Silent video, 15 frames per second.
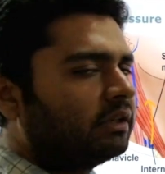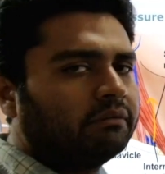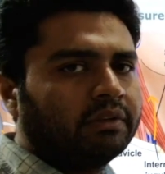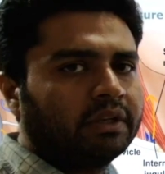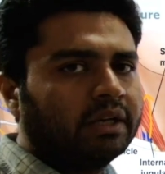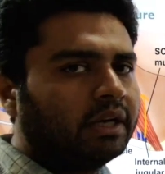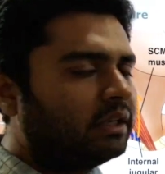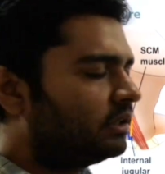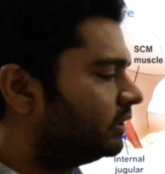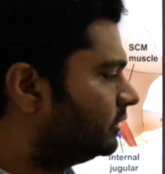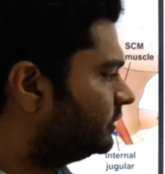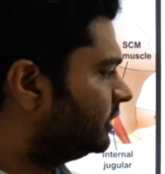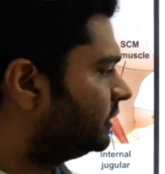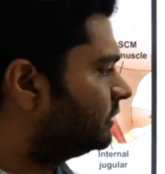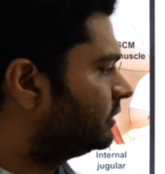we get
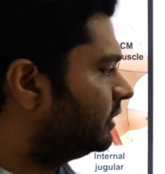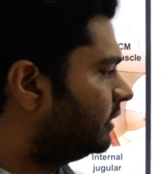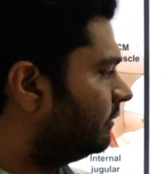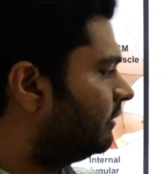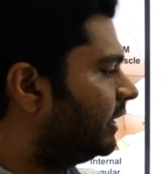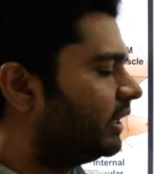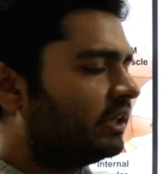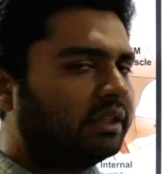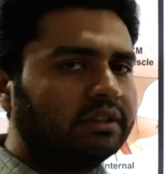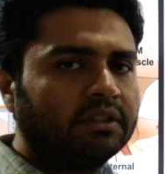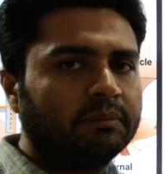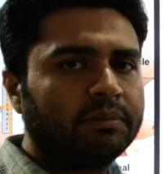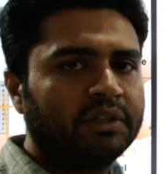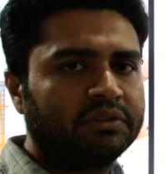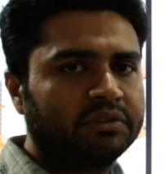just reflecting the
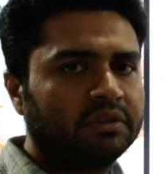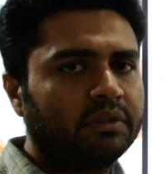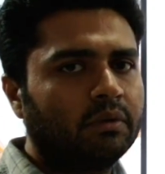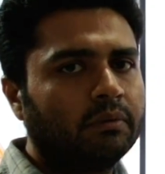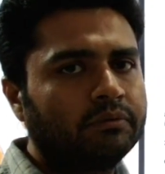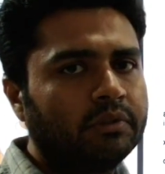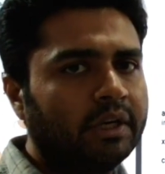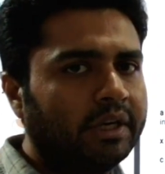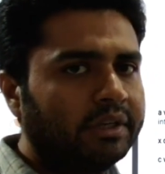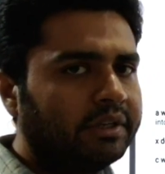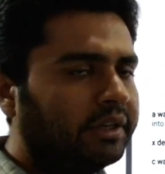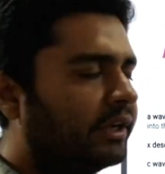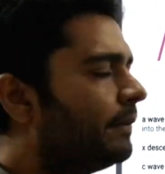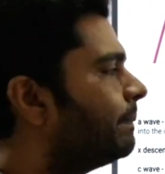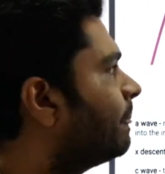pressure of the atria?